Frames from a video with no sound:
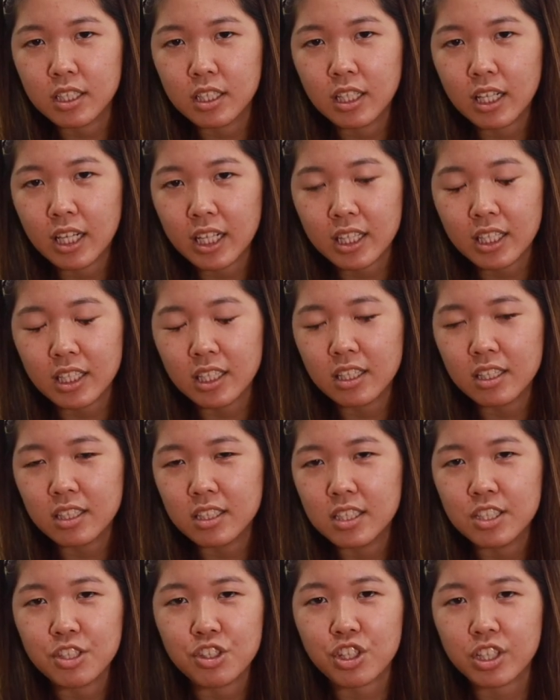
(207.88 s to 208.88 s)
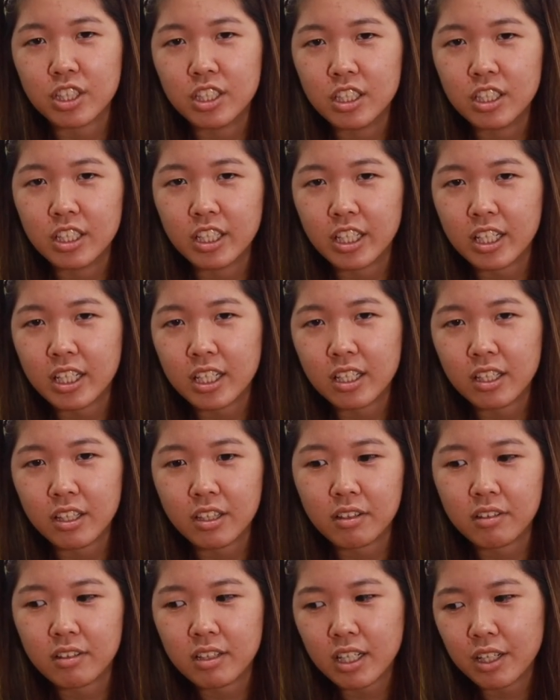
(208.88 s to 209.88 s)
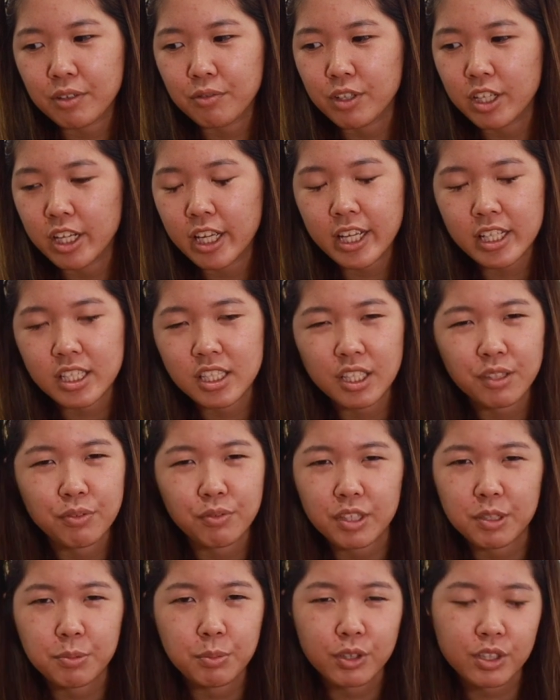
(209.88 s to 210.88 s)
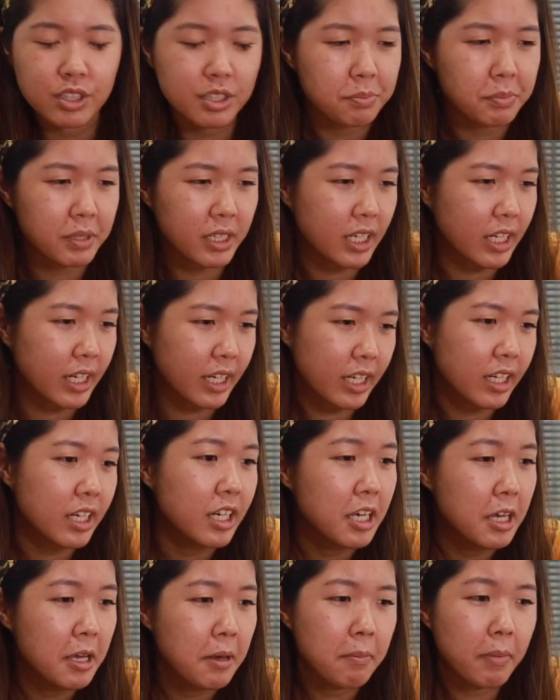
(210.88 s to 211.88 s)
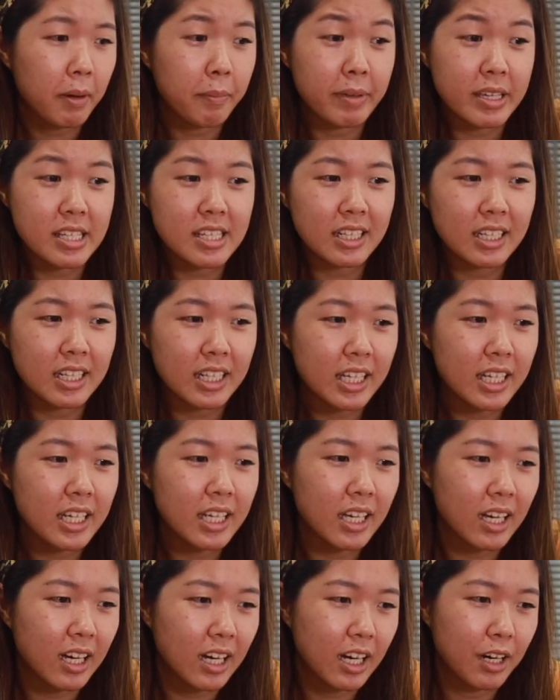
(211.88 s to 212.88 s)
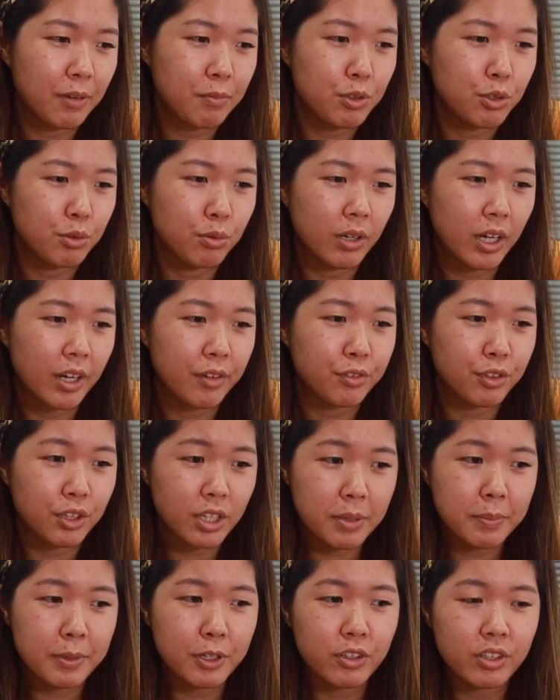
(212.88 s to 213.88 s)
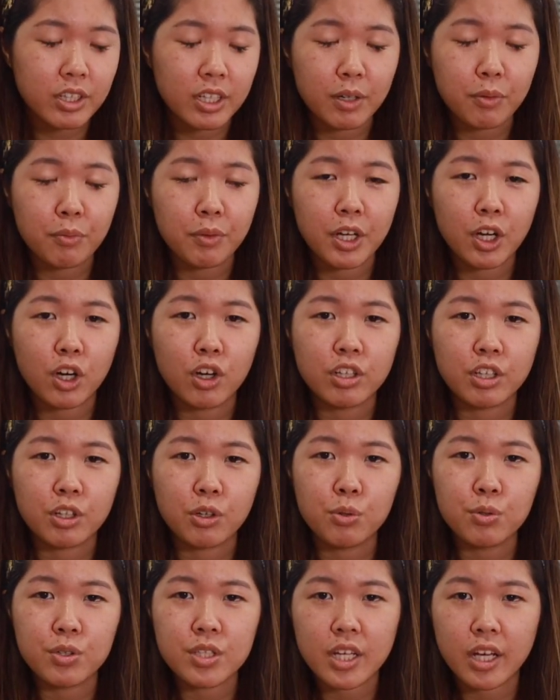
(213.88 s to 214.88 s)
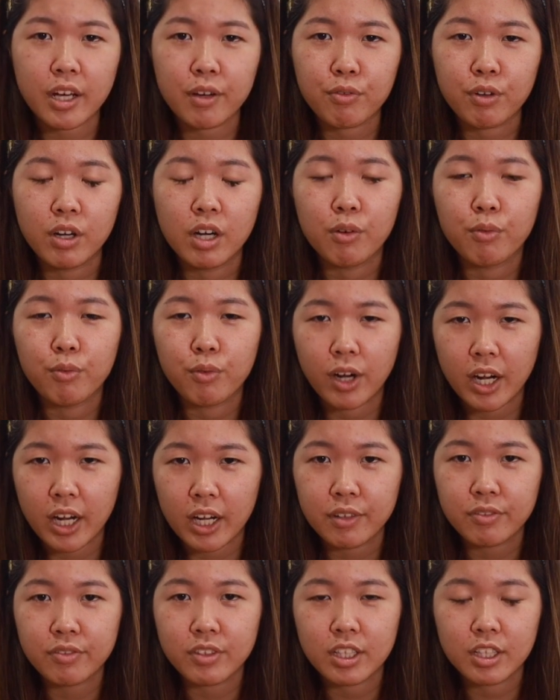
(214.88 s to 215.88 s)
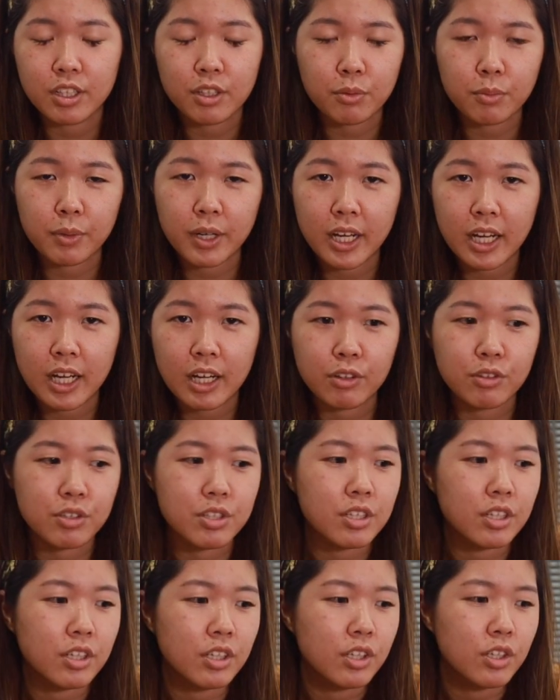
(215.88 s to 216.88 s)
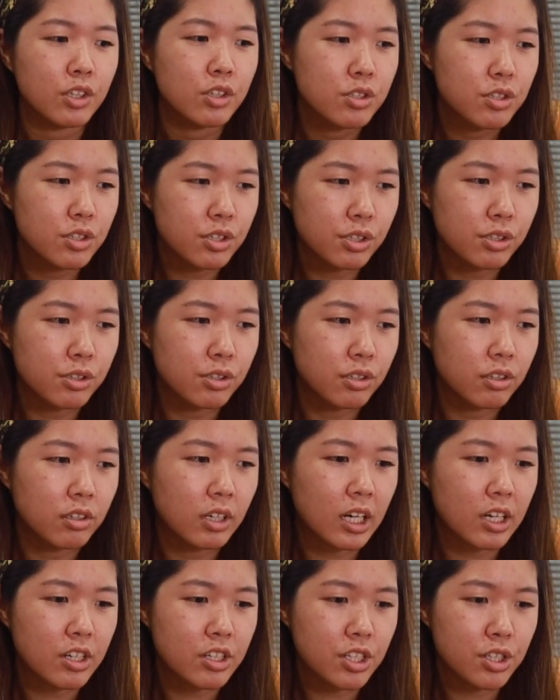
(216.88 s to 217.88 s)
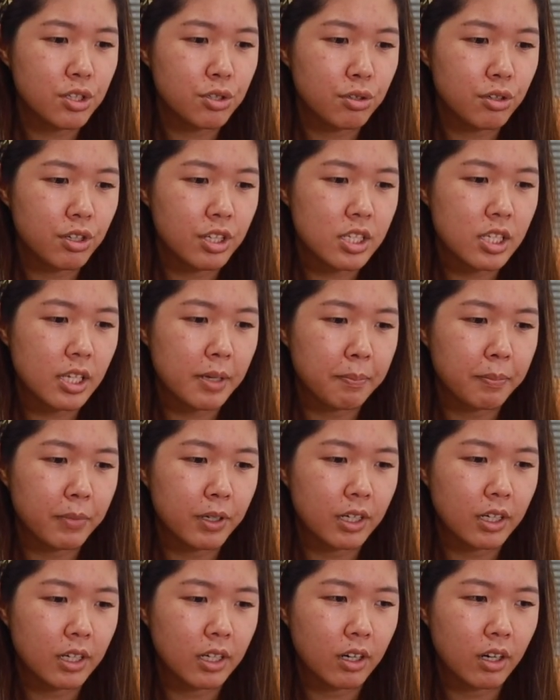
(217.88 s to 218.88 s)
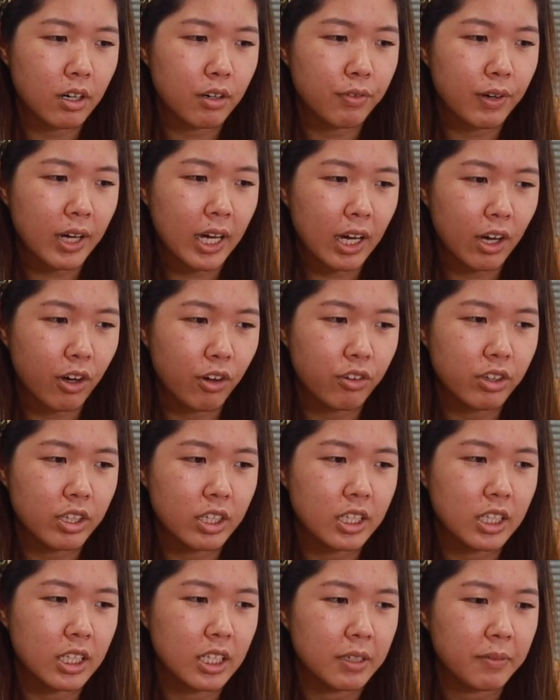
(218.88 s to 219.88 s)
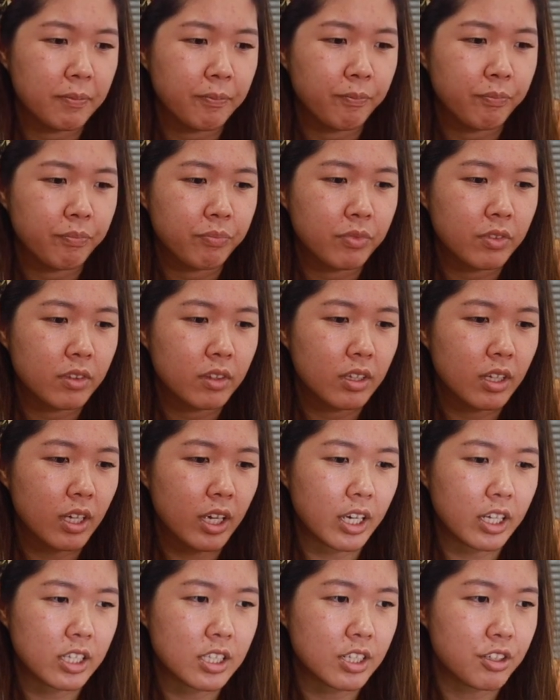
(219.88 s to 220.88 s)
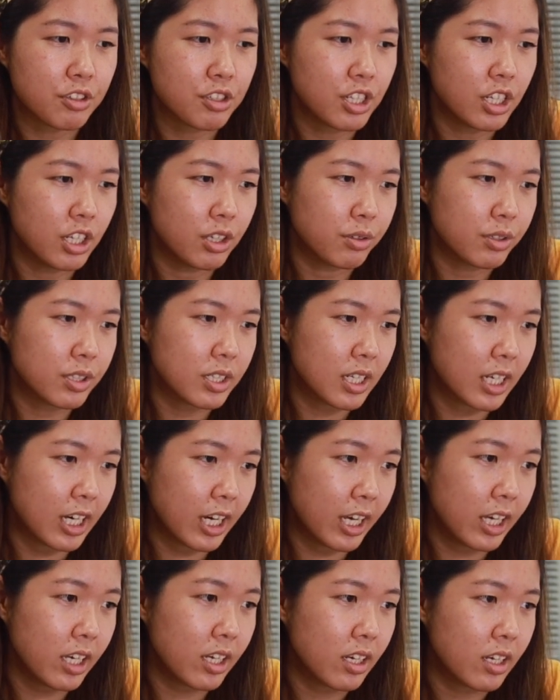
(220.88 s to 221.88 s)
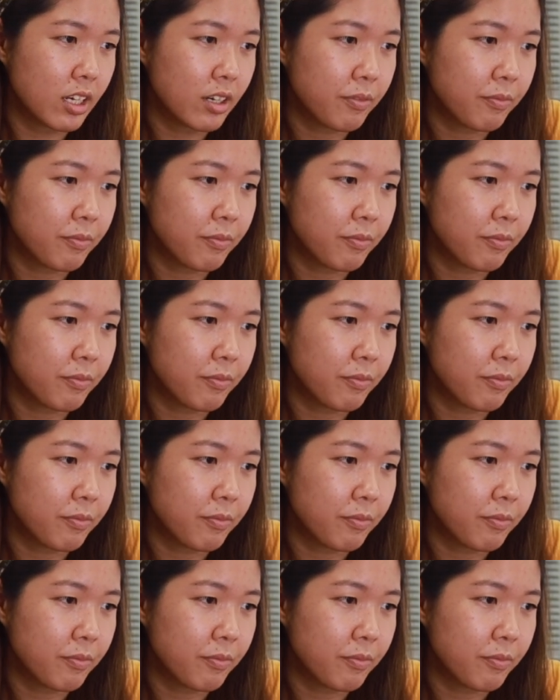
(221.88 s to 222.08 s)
I think because in China they can't really access Facebook or something like that. But basically, you will have to email them when all the goods have arrived in the warehouse. So I'll just show you a sample of how the Excel sheet looks like.